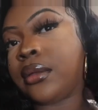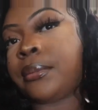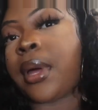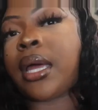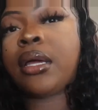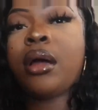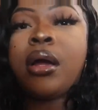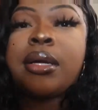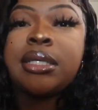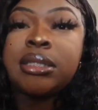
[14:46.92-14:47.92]
My
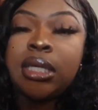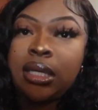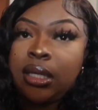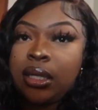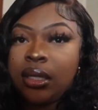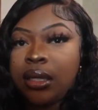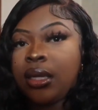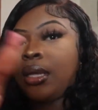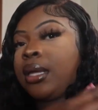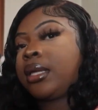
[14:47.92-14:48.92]
car is getting
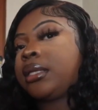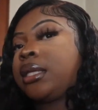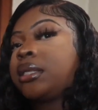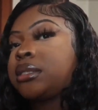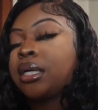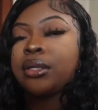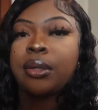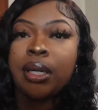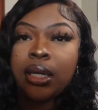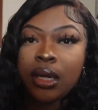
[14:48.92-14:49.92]
detailed
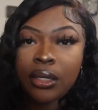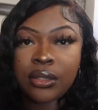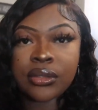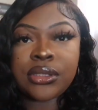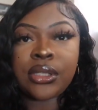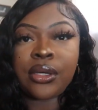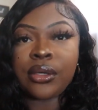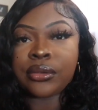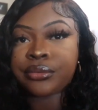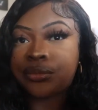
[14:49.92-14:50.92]
right now,
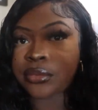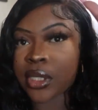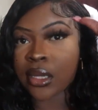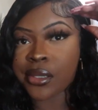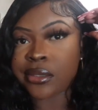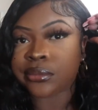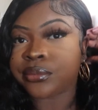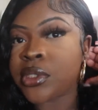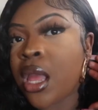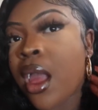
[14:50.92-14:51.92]
so
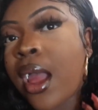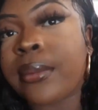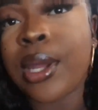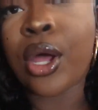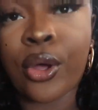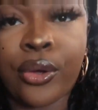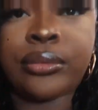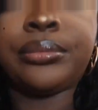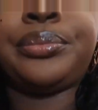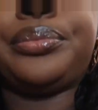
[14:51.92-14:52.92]
I'm
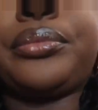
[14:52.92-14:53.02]
home.